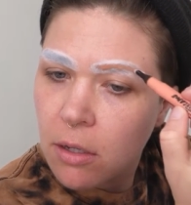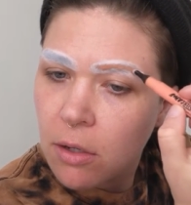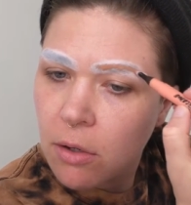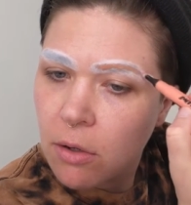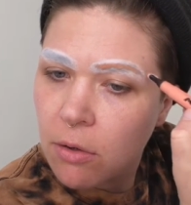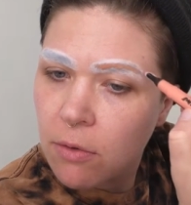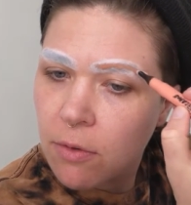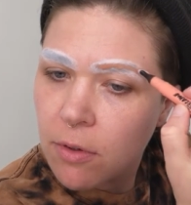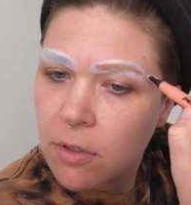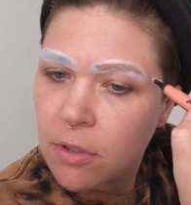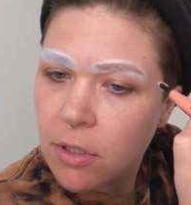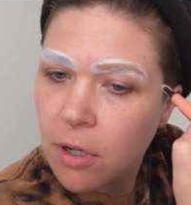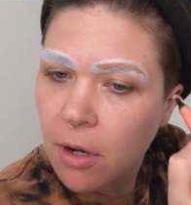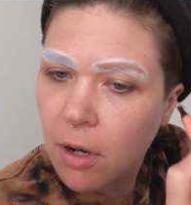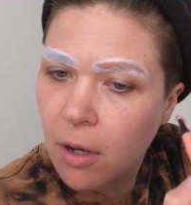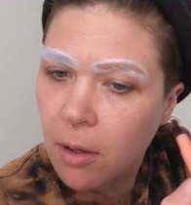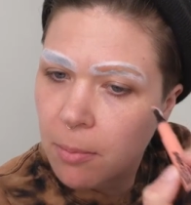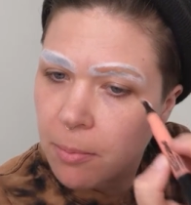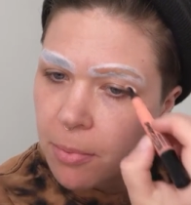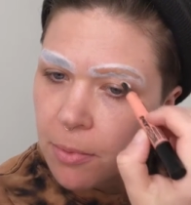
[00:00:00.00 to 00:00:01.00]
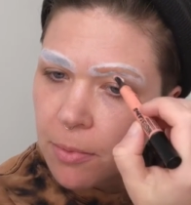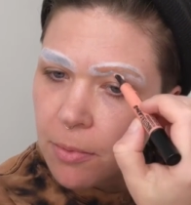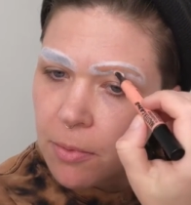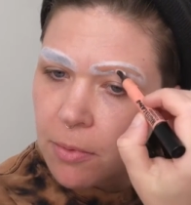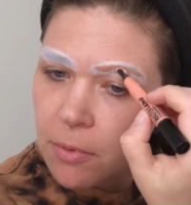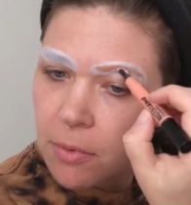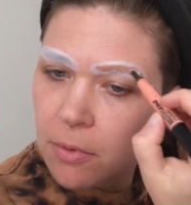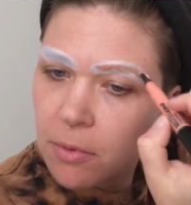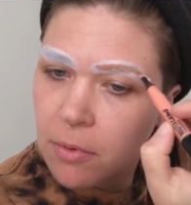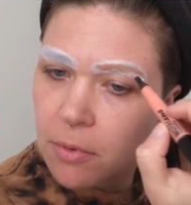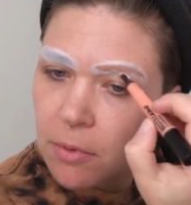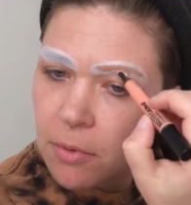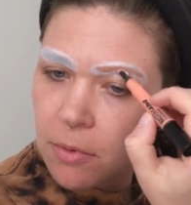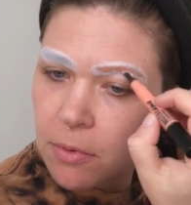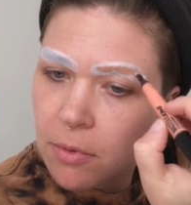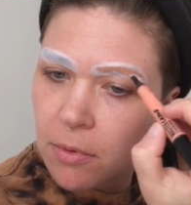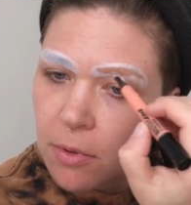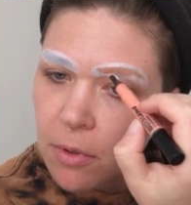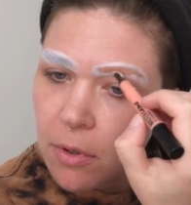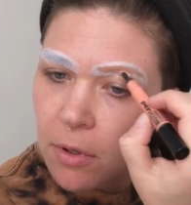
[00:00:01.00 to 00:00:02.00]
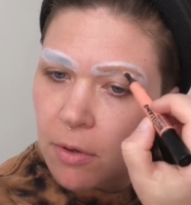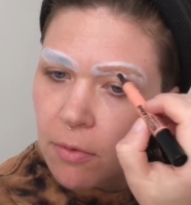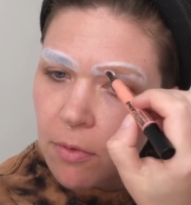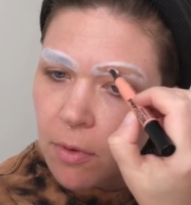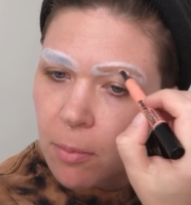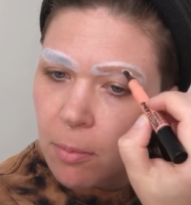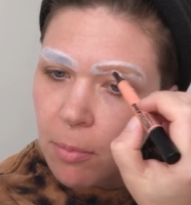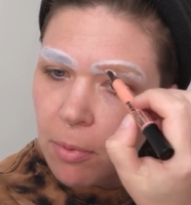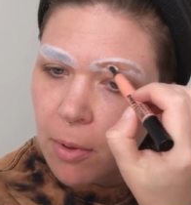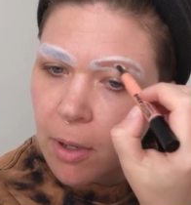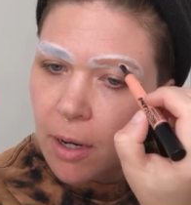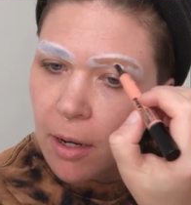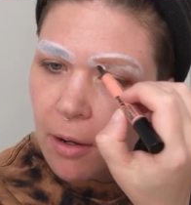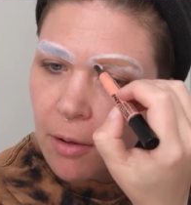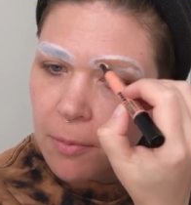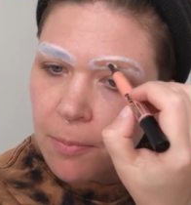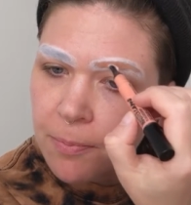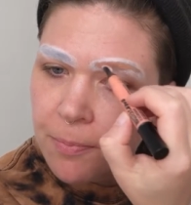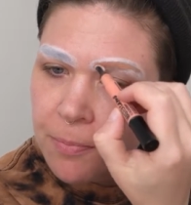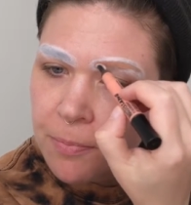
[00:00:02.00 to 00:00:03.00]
over top of the brow.